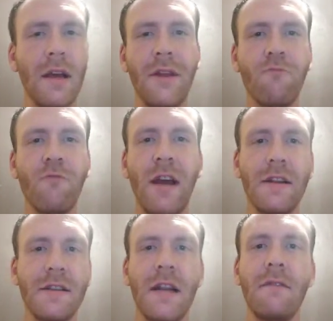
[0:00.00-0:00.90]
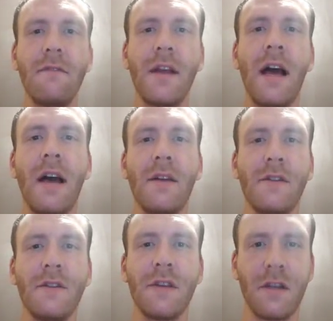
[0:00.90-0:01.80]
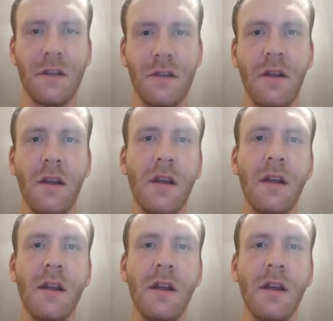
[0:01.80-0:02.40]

and then red is anything higher than 60.